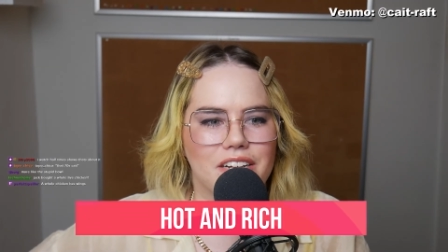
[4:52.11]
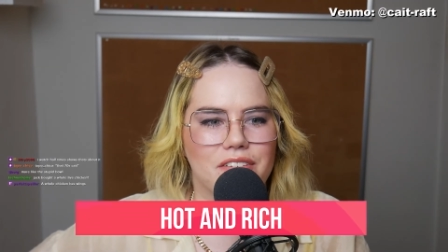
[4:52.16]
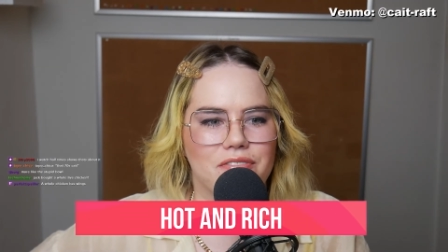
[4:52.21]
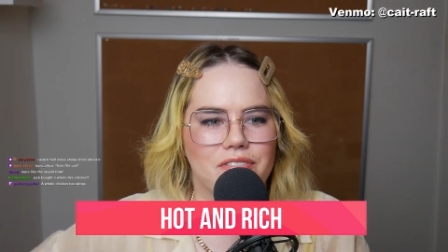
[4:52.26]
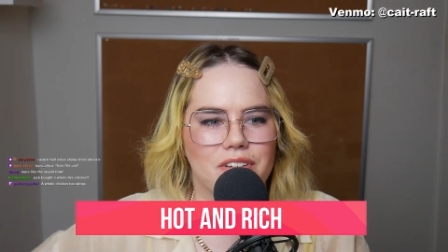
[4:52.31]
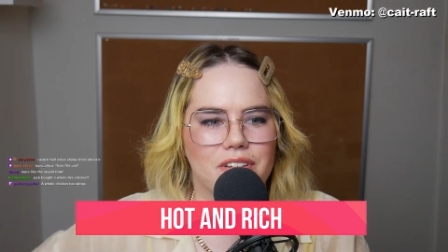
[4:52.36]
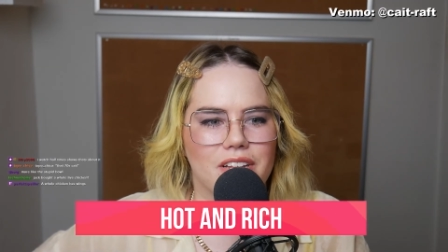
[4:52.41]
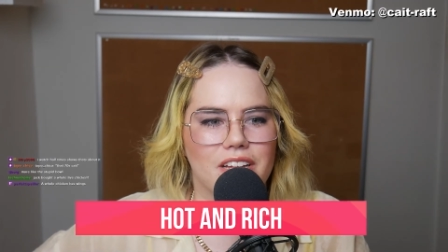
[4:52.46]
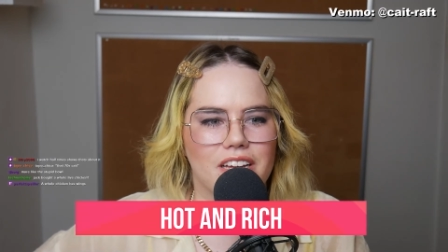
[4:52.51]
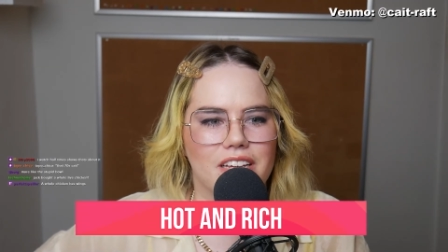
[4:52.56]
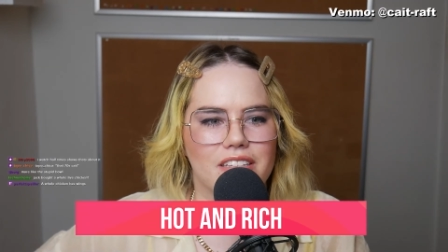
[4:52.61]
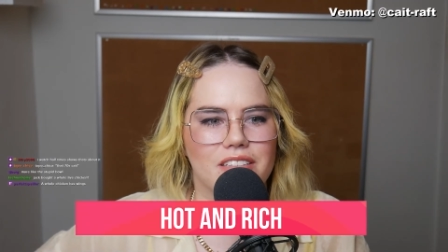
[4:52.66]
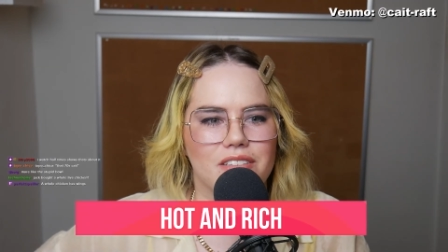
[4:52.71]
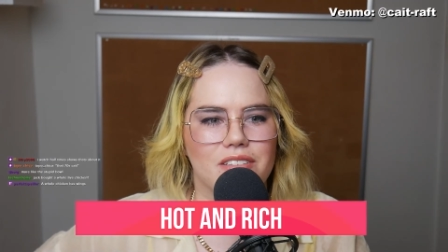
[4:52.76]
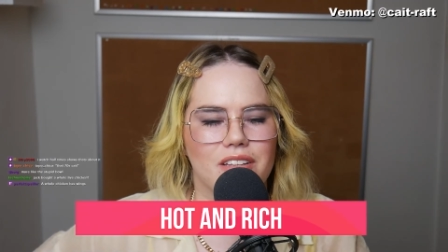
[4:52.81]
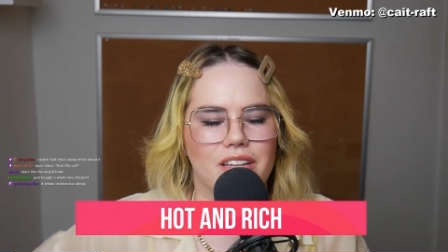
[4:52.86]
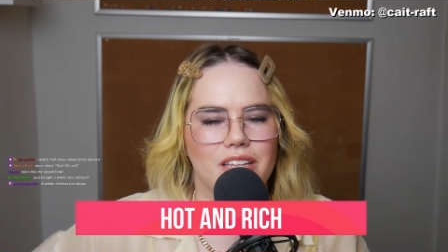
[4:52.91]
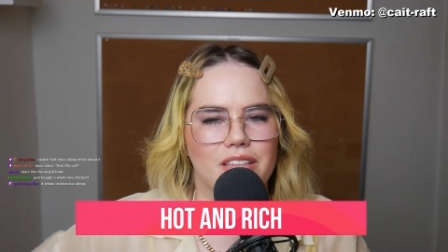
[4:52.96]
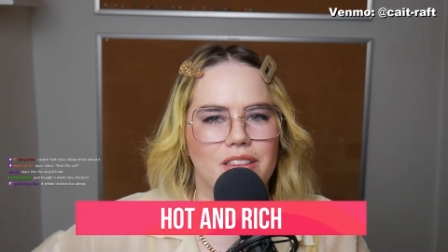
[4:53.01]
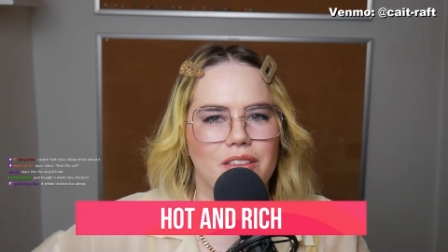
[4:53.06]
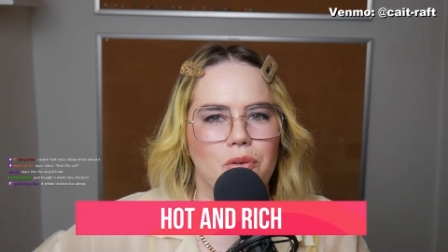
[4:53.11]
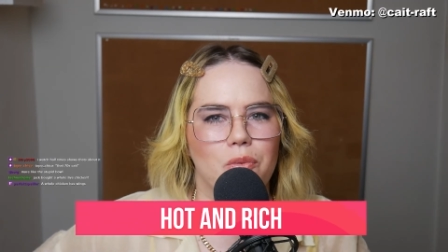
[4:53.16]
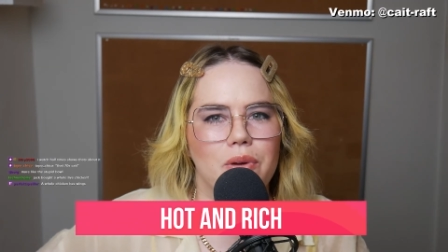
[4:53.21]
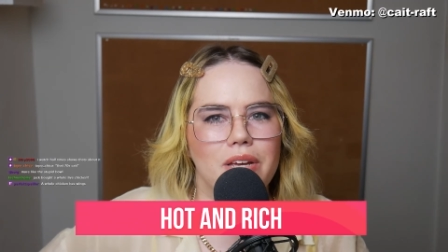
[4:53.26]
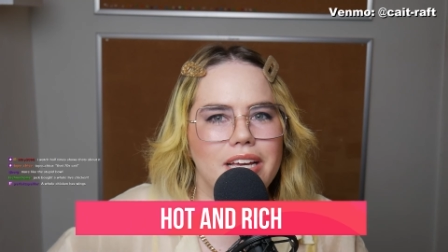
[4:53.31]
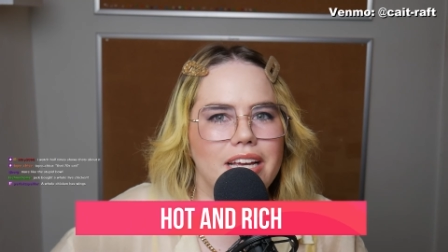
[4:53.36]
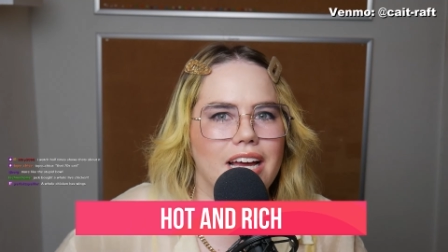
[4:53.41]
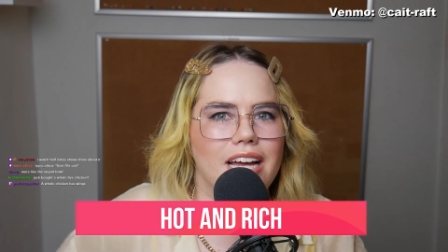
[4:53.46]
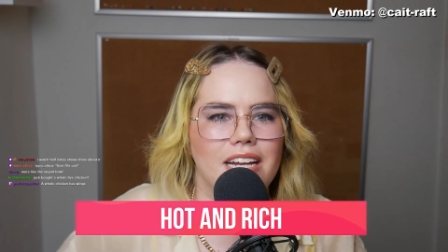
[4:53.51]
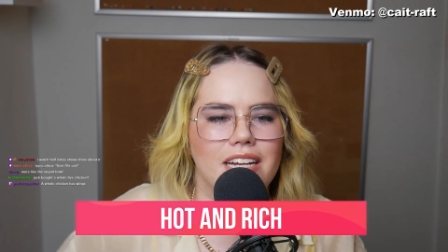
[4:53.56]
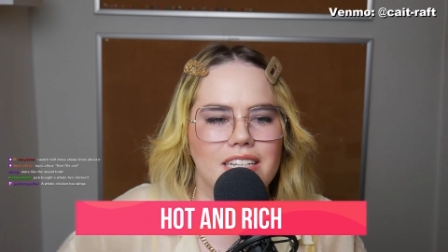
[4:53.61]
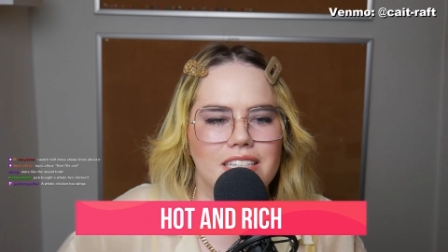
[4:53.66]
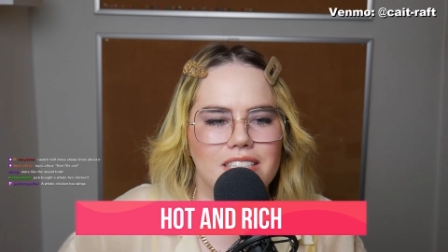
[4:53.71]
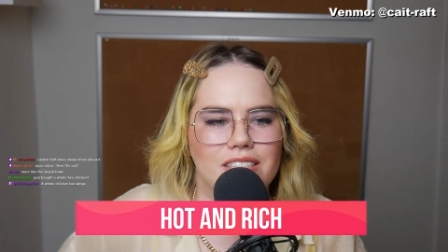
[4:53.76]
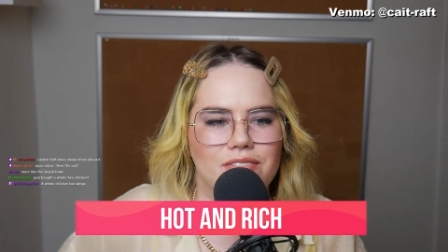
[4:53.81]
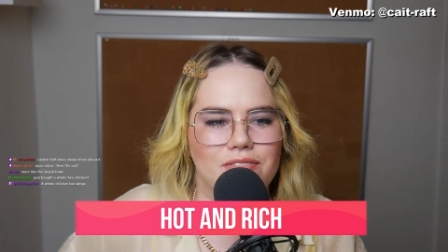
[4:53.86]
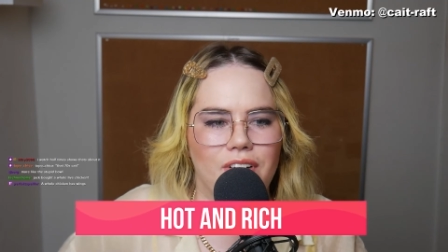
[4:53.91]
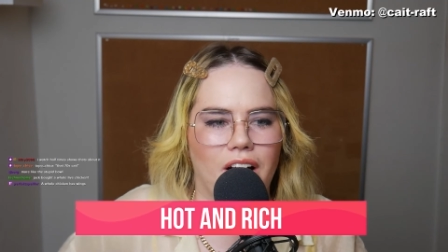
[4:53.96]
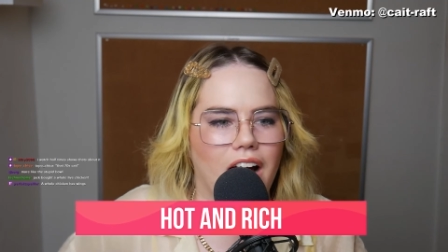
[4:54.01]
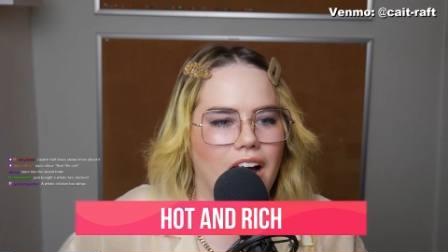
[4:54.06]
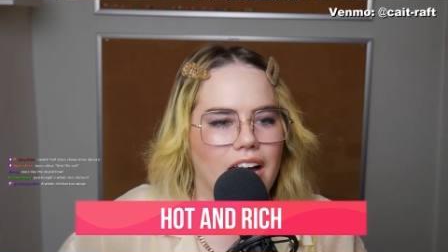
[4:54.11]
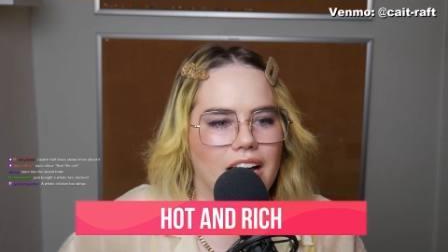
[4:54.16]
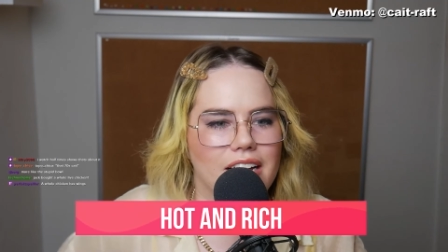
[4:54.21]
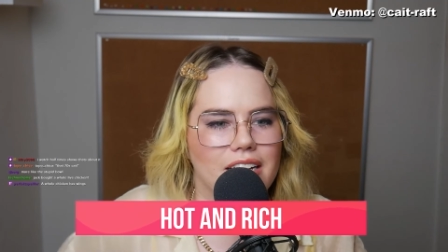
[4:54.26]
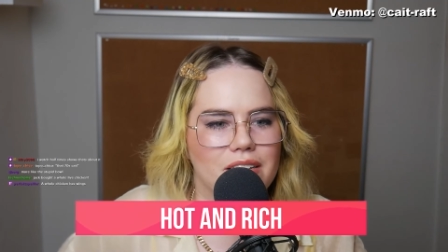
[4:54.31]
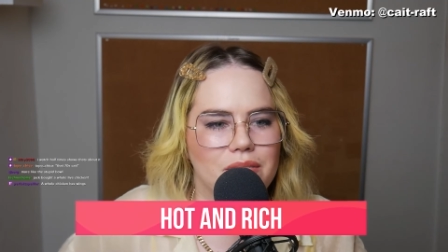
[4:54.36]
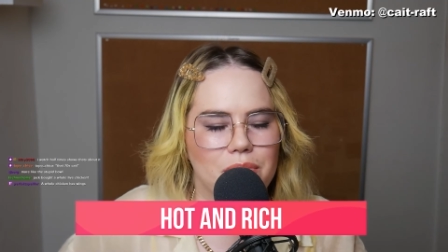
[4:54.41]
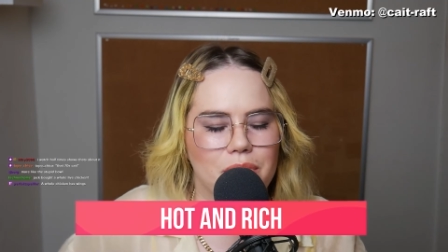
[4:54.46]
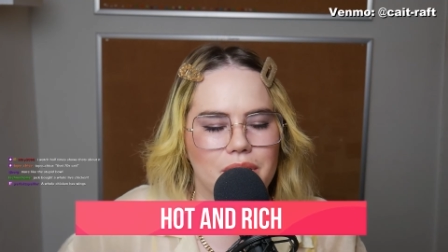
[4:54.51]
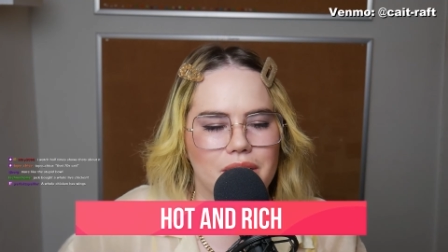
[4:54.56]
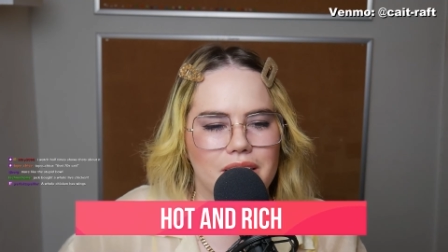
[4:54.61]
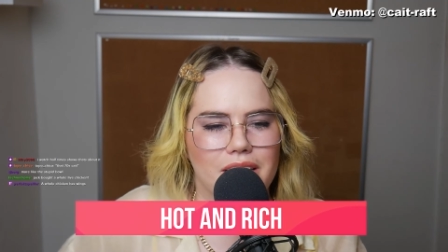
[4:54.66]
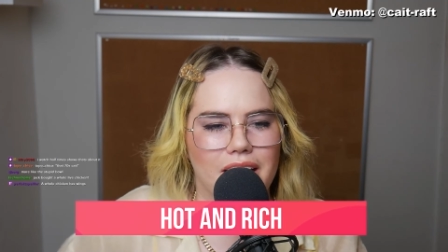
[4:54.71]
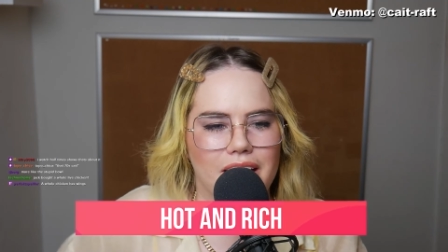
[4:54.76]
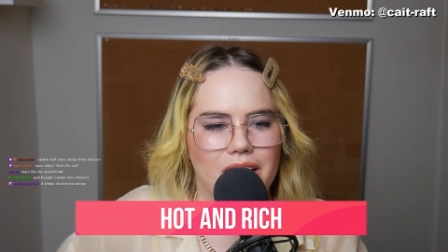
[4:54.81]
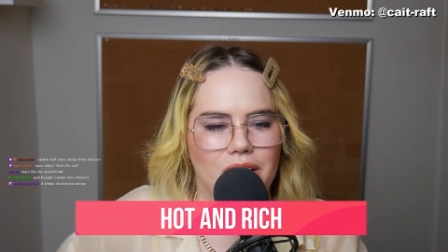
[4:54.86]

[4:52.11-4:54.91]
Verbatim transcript: I feel like like the Weeknd is fine, but like